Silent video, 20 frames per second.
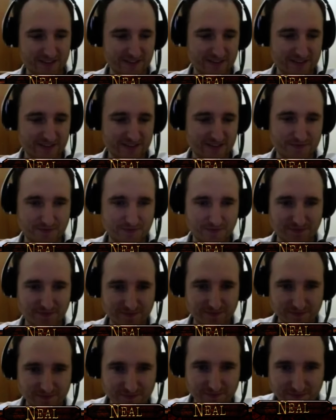
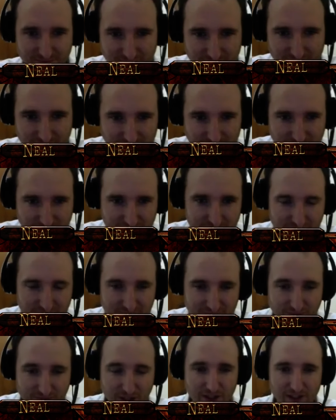
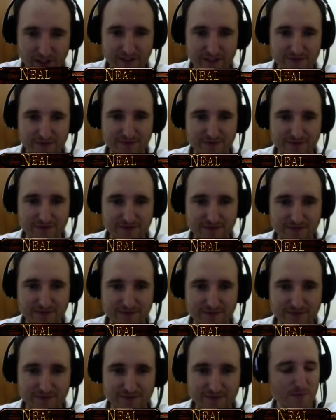
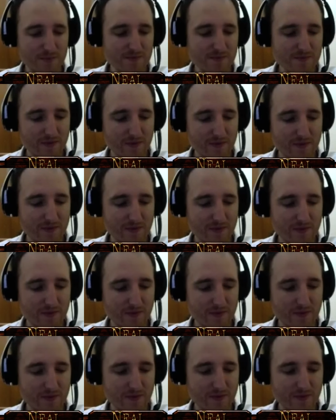
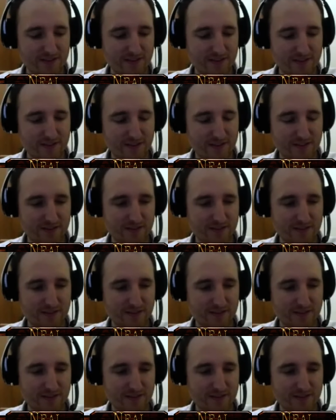No words are spoken by the person on screen.